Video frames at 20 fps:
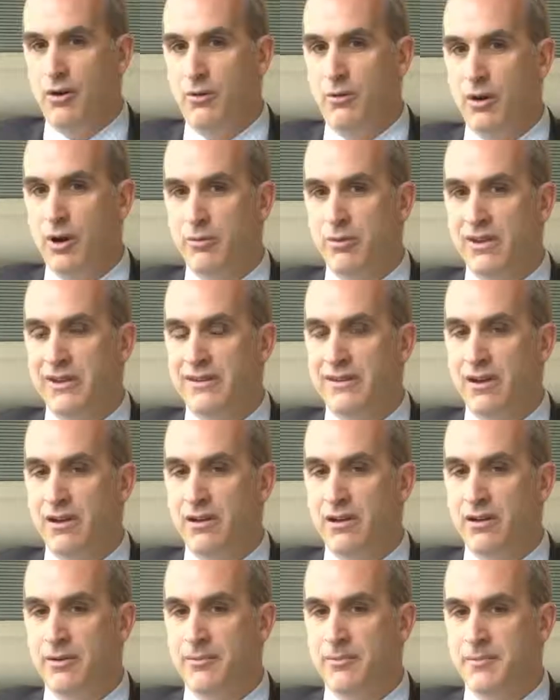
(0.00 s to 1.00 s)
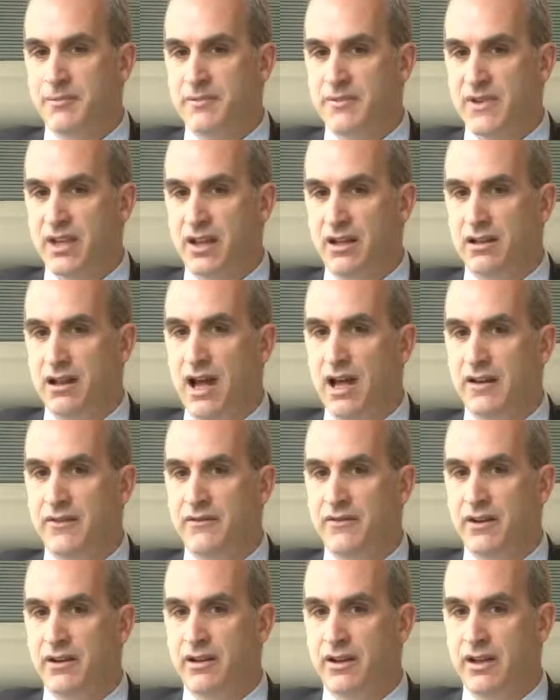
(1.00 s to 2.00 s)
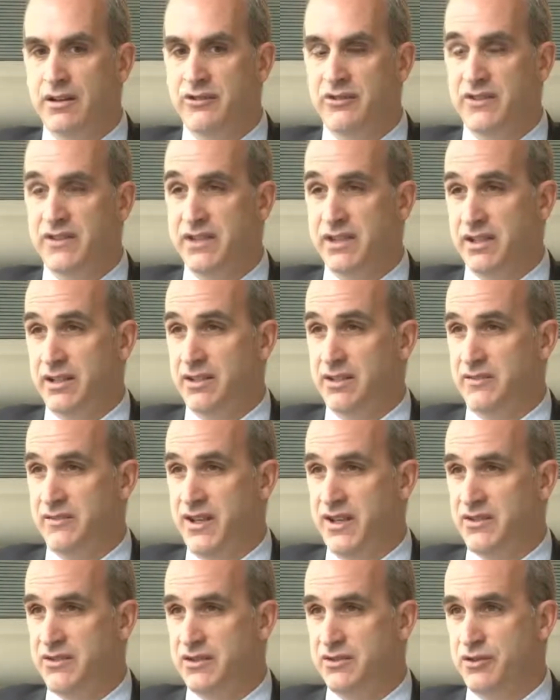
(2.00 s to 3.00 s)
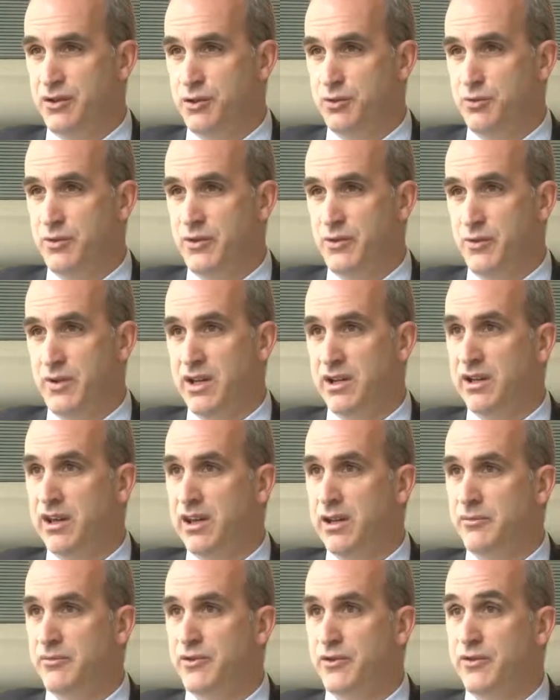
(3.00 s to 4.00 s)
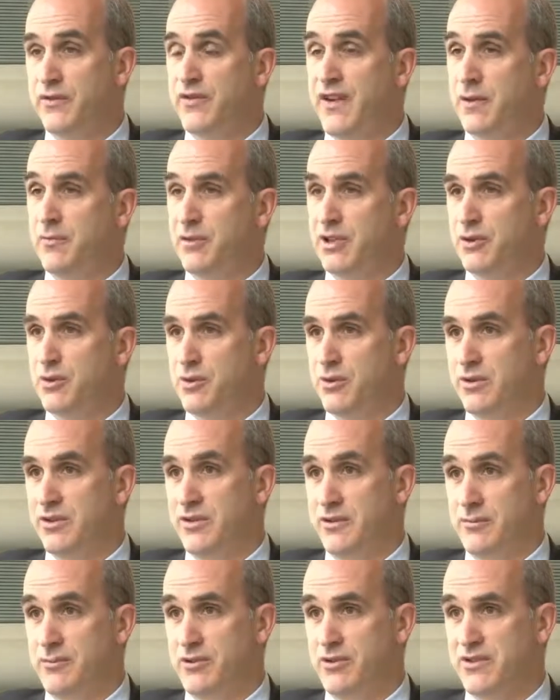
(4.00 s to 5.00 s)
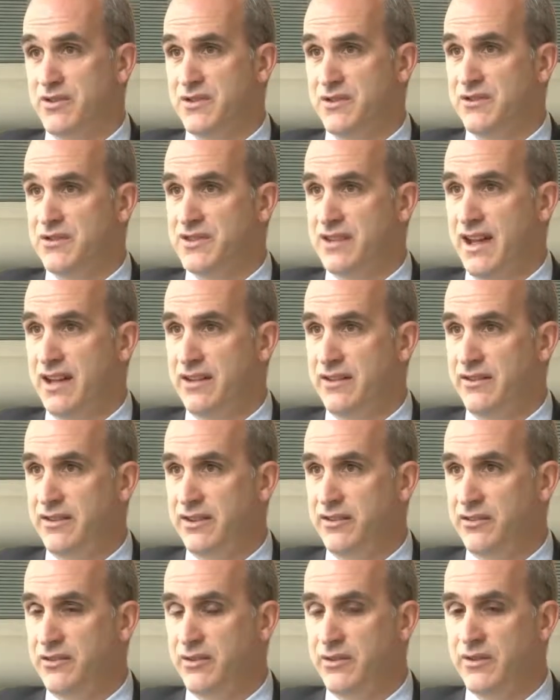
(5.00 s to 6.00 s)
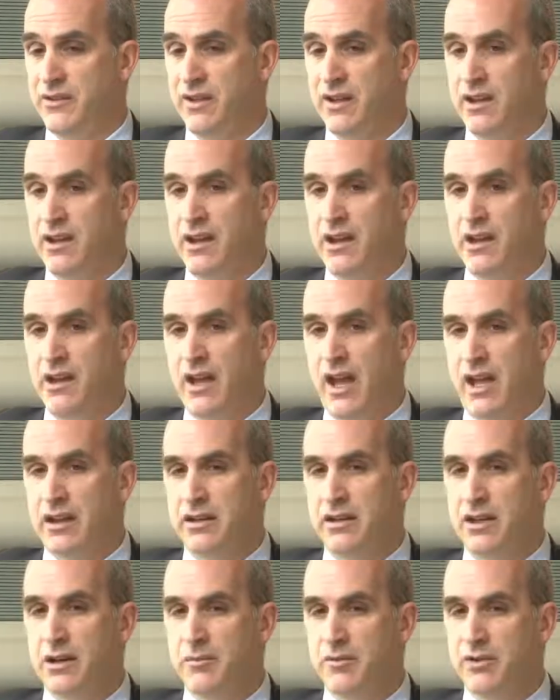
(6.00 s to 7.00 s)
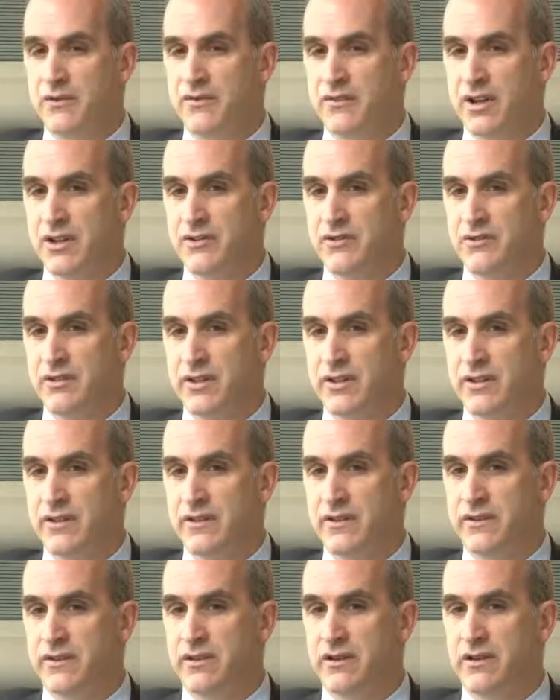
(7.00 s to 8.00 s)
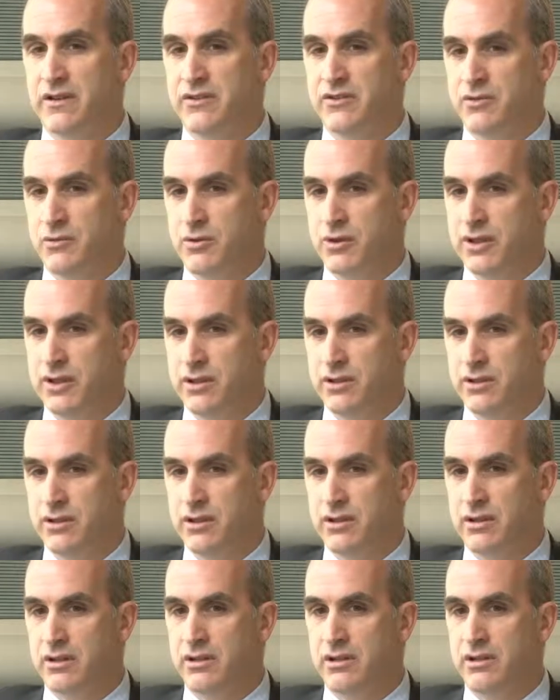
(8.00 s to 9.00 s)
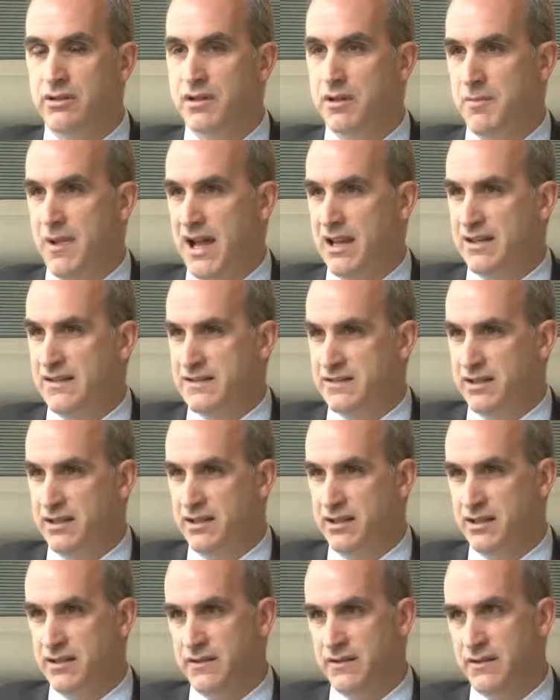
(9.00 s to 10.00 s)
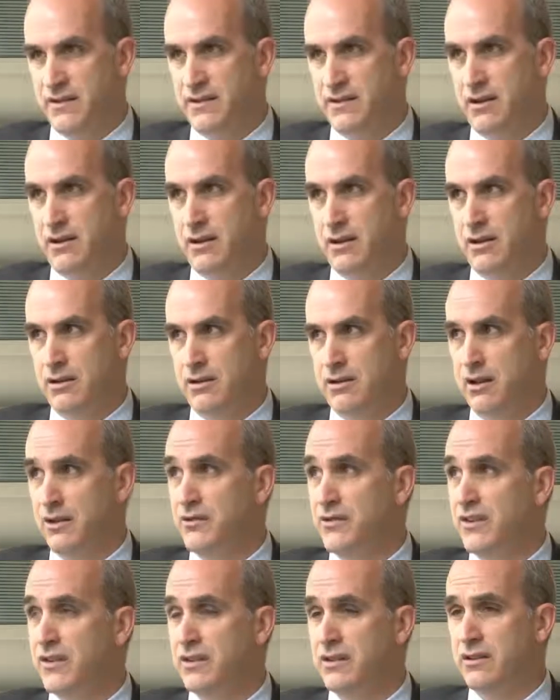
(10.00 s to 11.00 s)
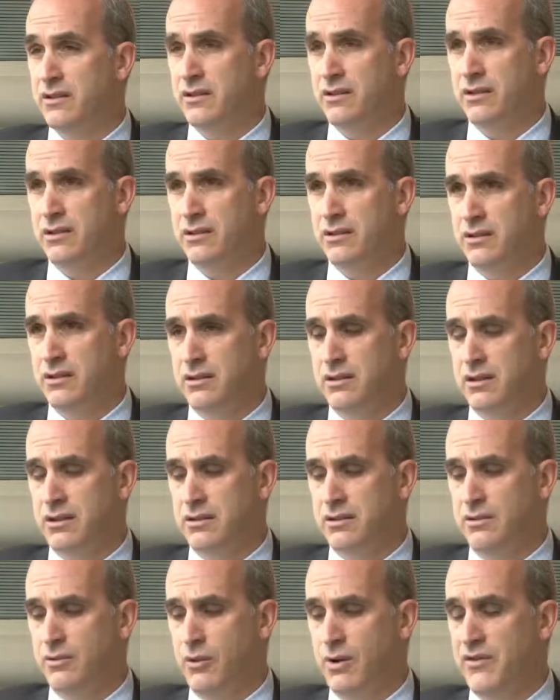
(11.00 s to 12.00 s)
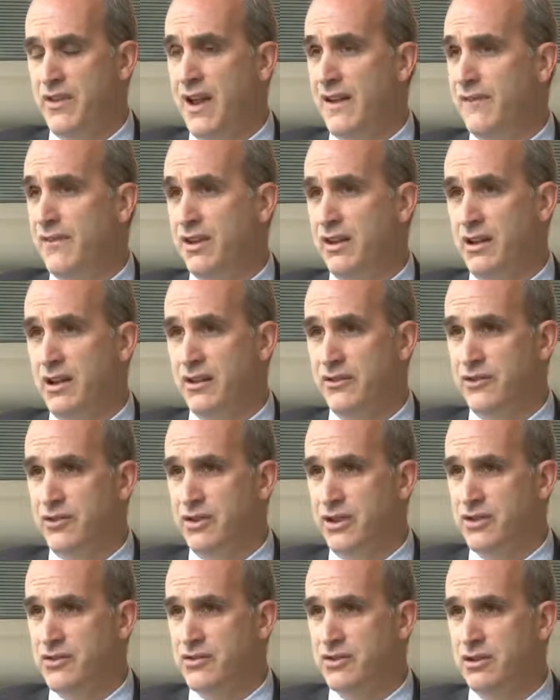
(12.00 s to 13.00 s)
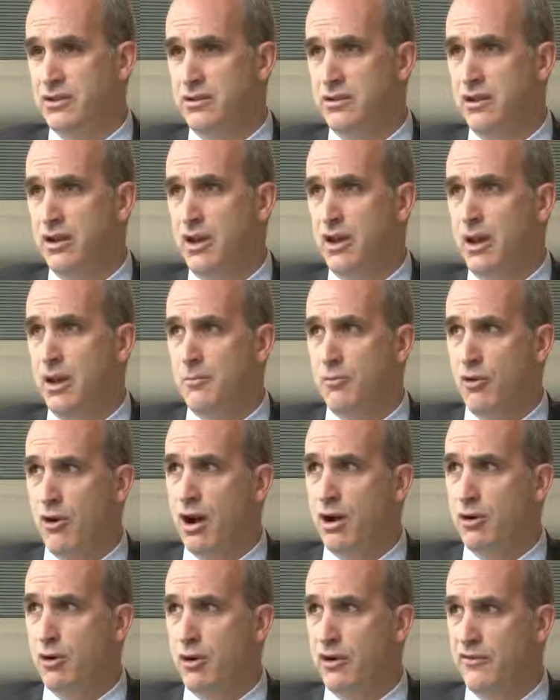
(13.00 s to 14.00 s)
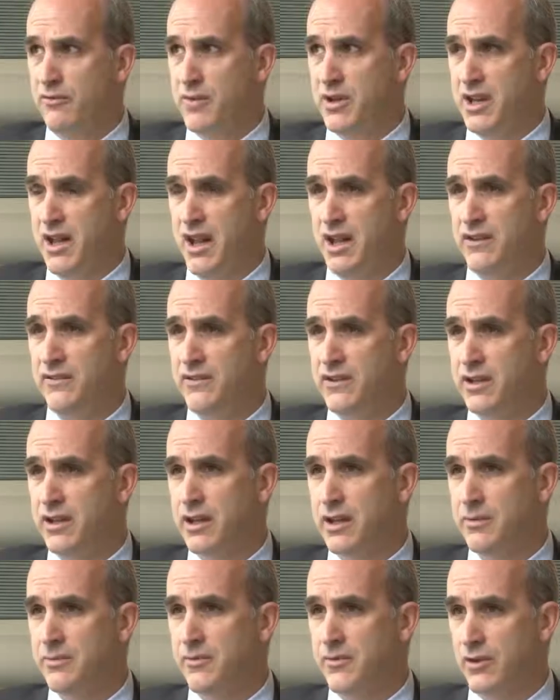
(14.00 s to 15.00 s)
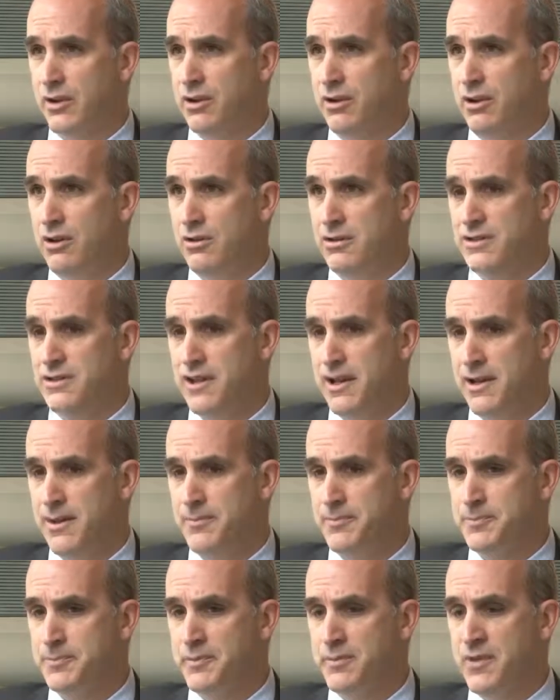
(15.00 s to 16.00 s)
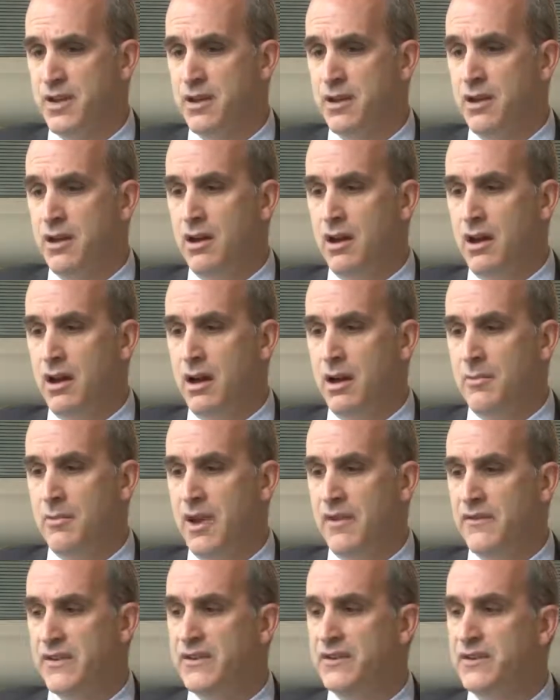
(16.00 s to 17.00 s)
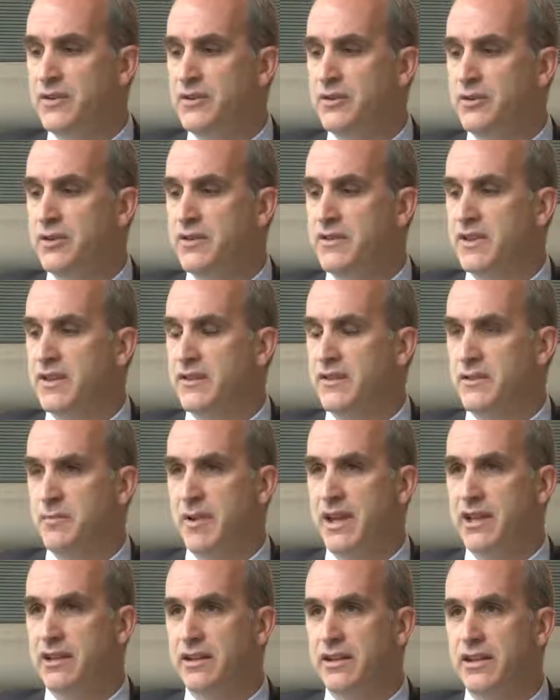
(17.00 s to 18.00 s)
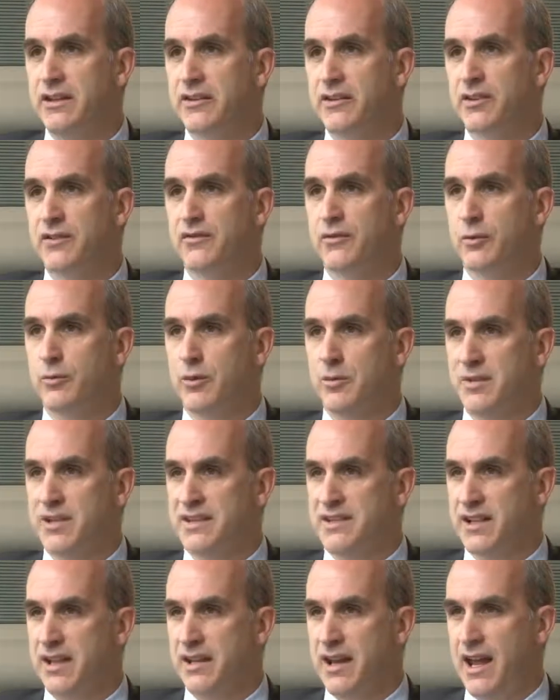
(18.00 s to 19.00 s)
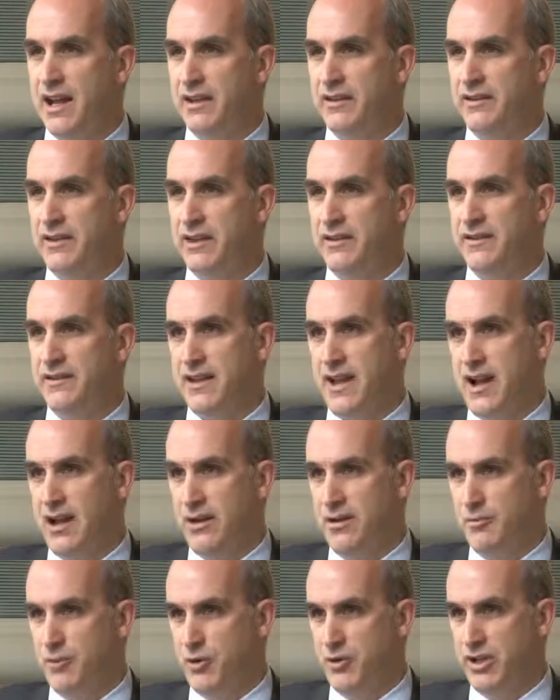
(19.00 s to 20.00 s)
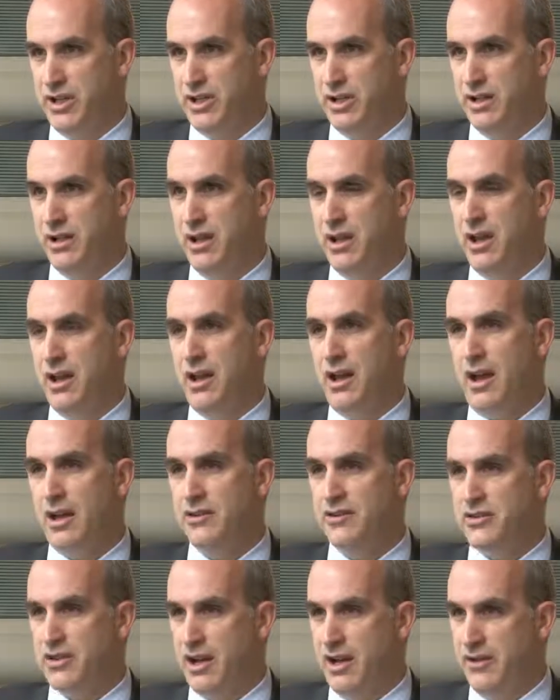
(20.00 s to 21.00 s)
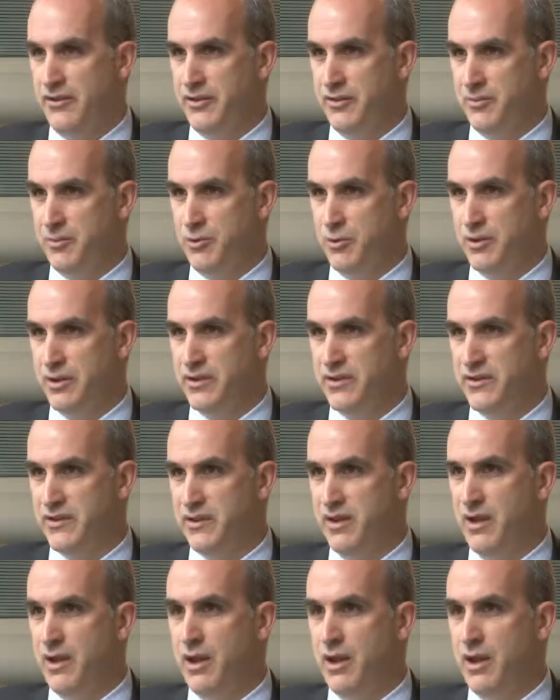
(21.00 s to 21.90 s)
Where we saw a lot of very interesting innovation, though, was when it came to family courts and personal status issues. In a number of countries, Jordan, the Palestinians, countries in North Africa like Tunisia and Morocco have been ahead of the game for a long time, have instituted things to make it easier for women to get access to alimony and child support,